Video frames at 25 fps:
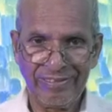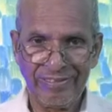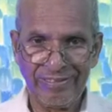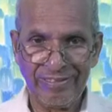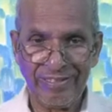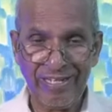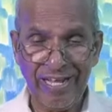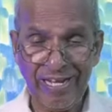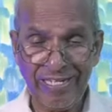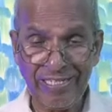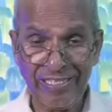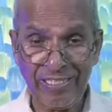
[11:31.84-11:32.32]

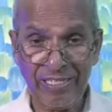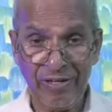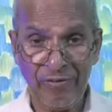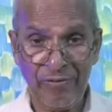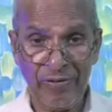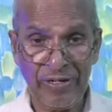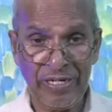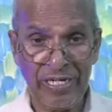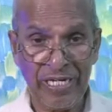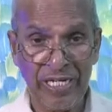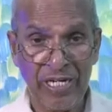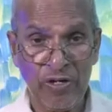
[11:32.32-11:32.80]
Now that is a
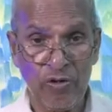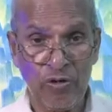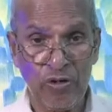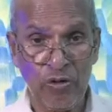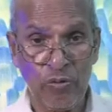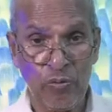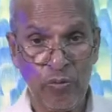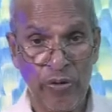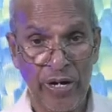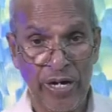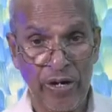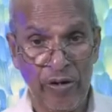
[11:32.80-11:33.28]
very
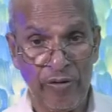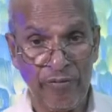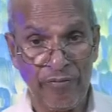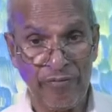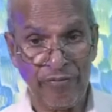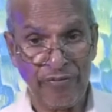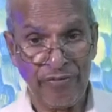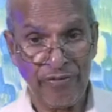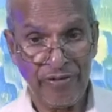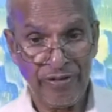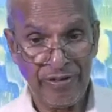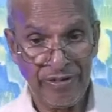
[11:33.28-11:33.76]
good way
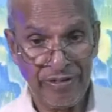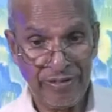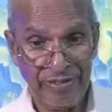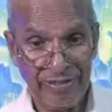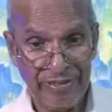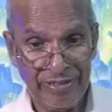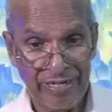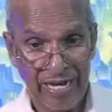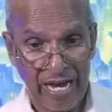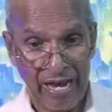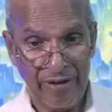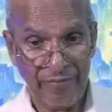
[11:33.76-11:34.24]
of
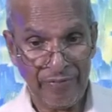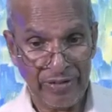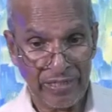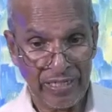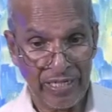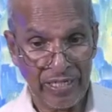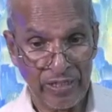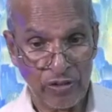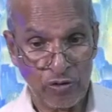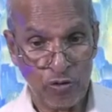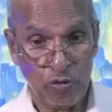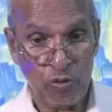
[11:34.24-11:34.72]

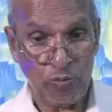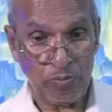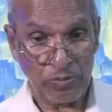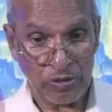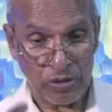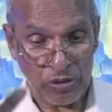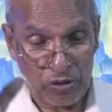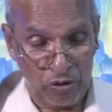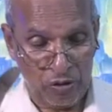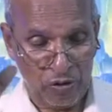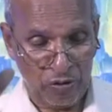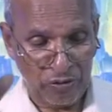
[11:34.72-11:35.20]
having a
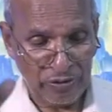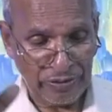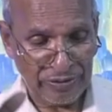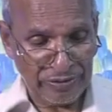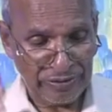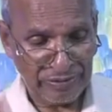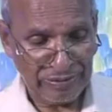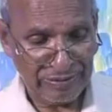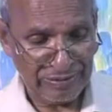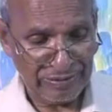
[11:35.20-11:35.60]
tombstone.